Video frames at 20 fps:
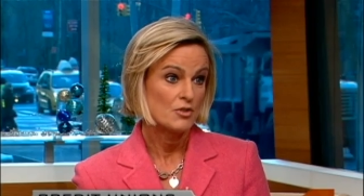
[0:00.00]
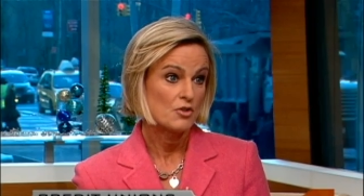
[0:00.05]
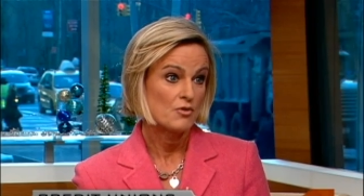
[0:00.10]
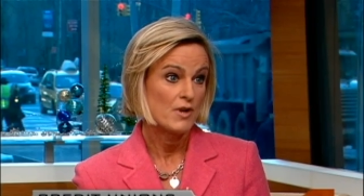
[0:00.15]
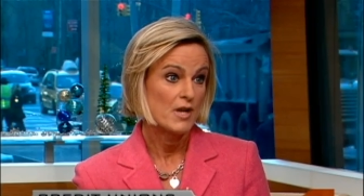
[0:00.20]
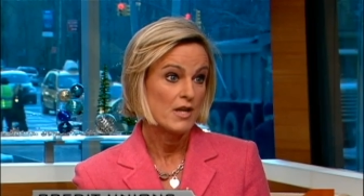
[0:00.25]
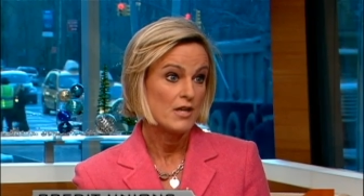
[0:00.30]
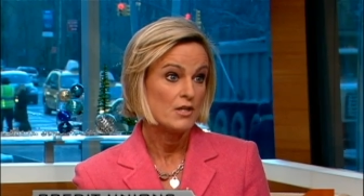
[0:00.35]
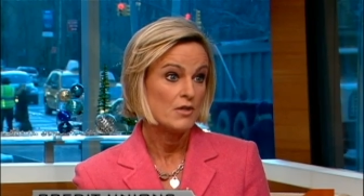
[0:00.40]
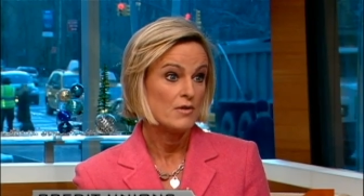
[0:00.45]

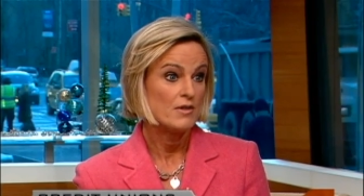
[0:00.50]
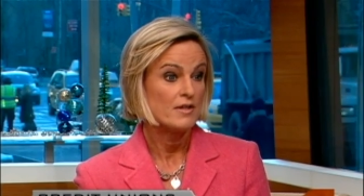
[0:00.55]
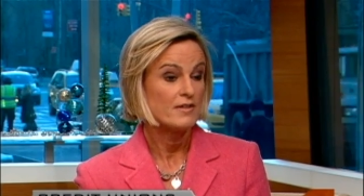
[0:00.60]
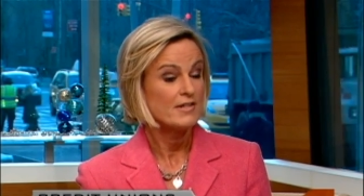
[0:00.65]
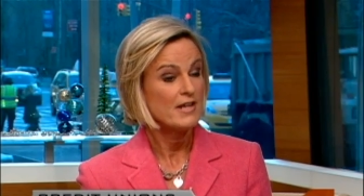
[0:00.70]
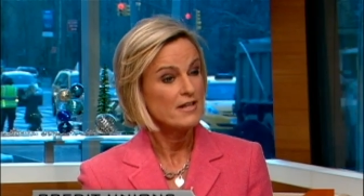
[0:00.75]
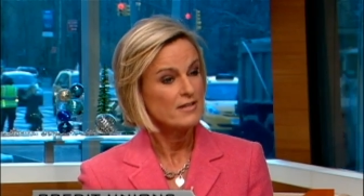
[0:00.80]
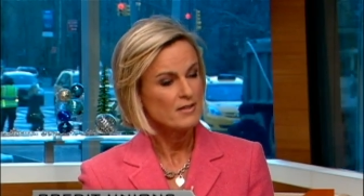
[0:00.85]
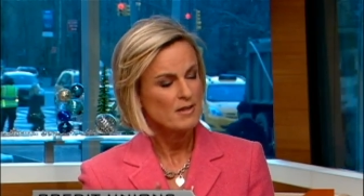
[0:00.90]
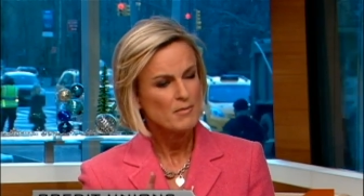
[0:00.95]
credit unions.
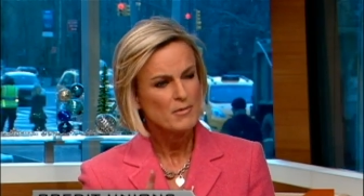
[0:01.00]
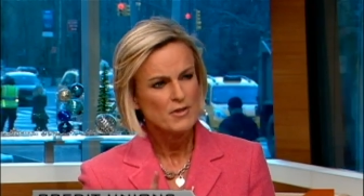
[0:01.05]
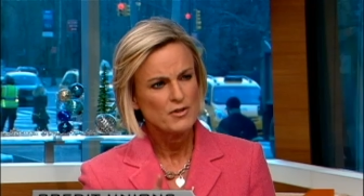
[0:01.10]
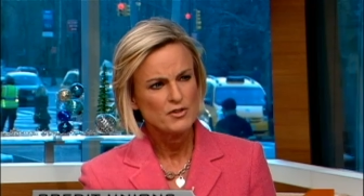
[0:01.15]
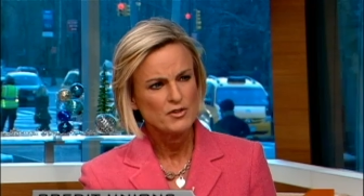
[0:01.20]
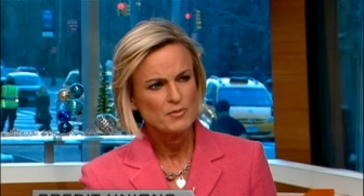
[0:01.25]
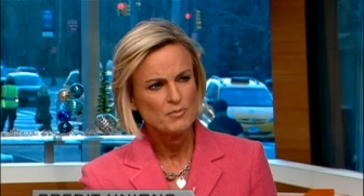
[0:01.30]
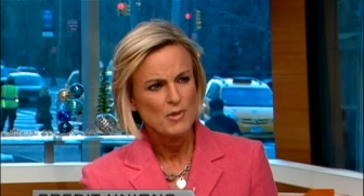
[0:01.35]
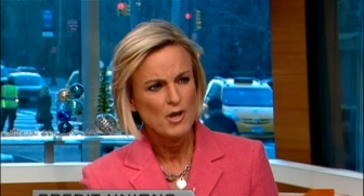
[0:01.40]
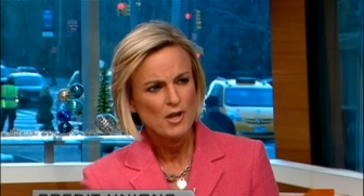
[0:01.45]
At some of the
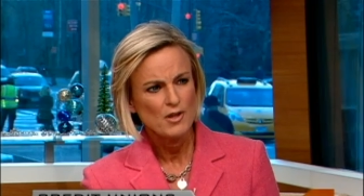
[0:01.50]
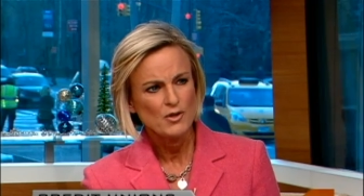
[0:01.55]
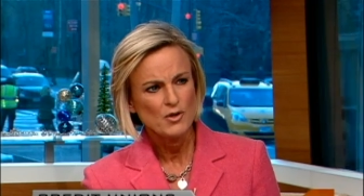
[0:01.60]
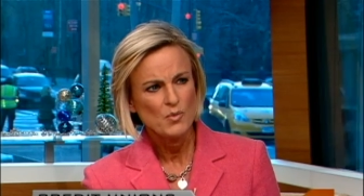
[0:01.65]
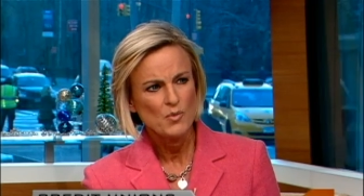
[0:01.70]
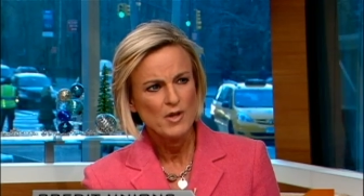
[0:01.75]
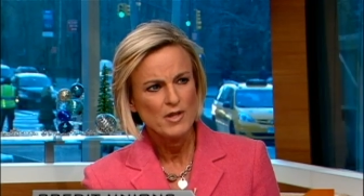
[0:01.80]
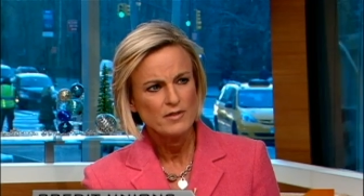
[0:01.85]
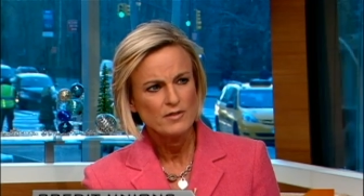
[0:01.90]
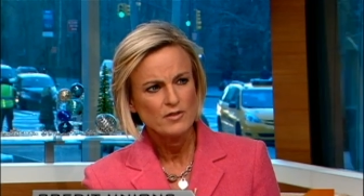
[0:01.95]
smaller
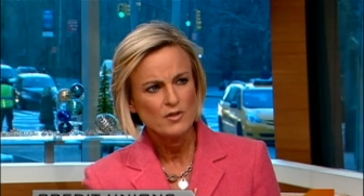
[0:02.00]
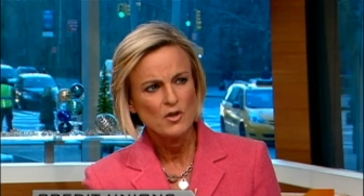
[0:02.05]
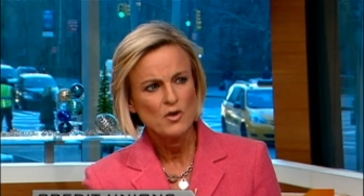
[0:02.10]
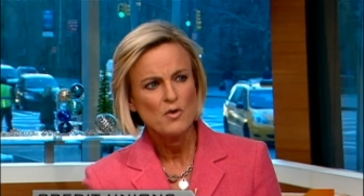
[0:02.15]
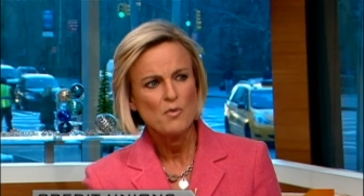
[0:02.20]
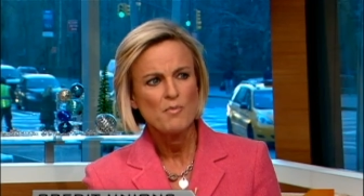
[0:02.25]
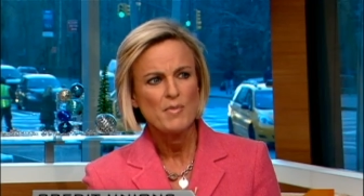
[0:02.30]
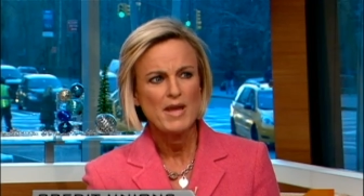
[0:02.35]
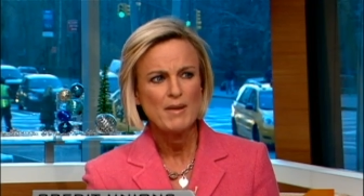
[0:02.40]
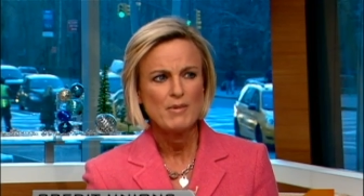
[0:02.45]
ones,
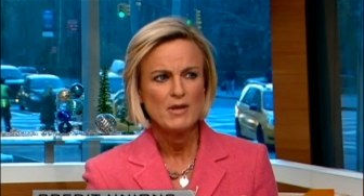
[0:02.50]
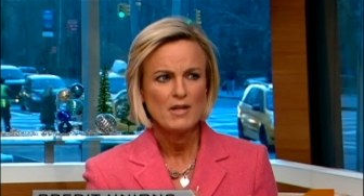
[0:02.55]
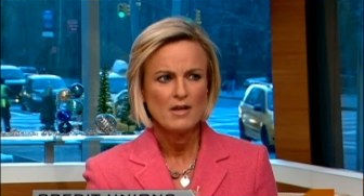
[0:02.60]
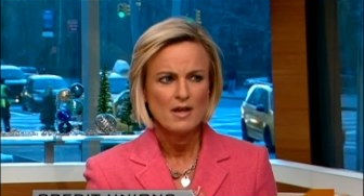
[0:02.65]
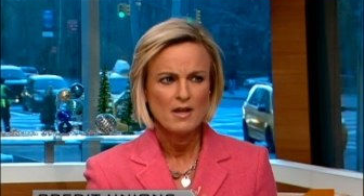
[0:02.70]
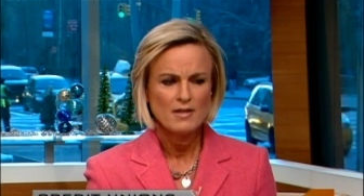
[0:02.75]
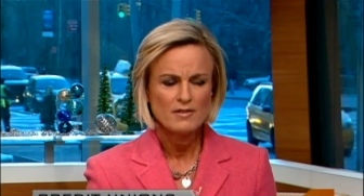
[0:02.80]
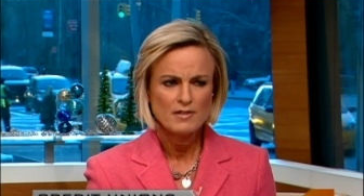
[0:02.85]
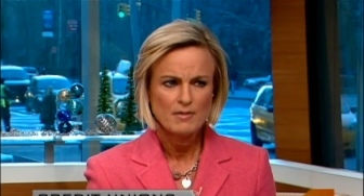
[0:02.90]
though, maybe not.